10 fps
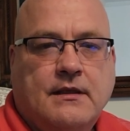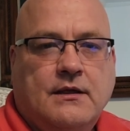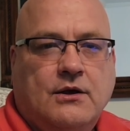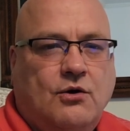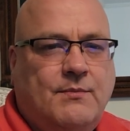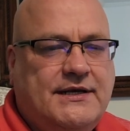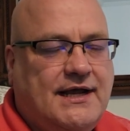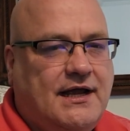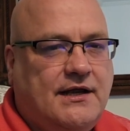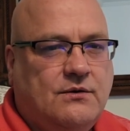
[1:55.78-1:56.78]

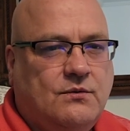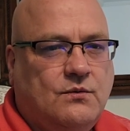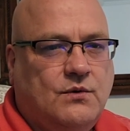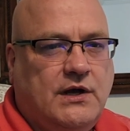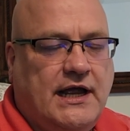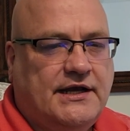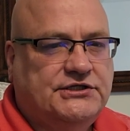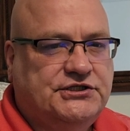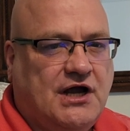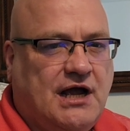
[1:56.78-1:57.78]
Obadiah had a
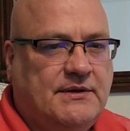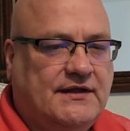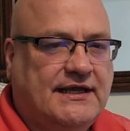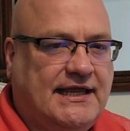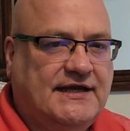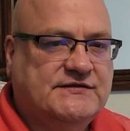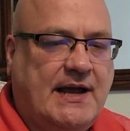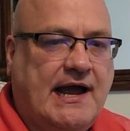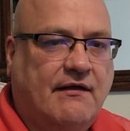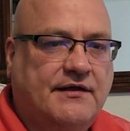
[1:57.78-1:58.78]
job in the king's
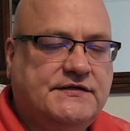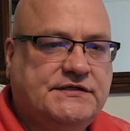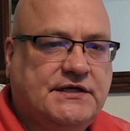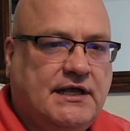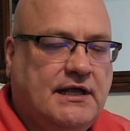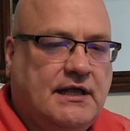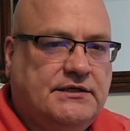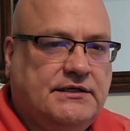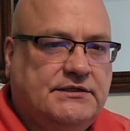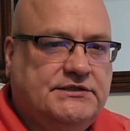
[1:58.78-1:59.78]
palace.
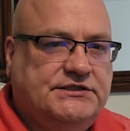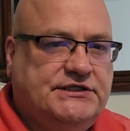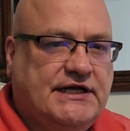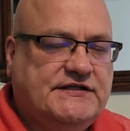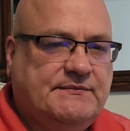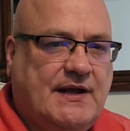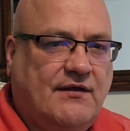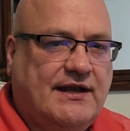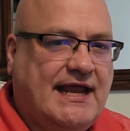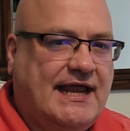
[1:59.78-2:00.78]

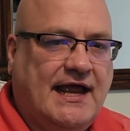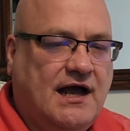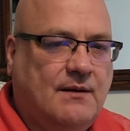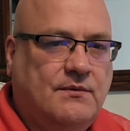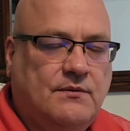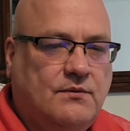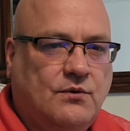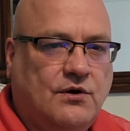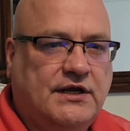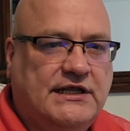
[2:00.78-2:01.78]
Jezebel and Ahab
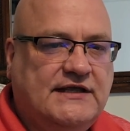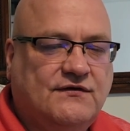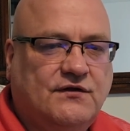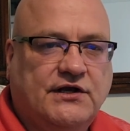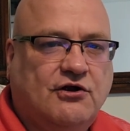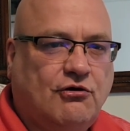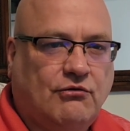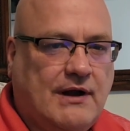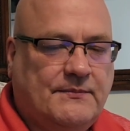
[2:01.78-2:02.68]
were an evil and corrupt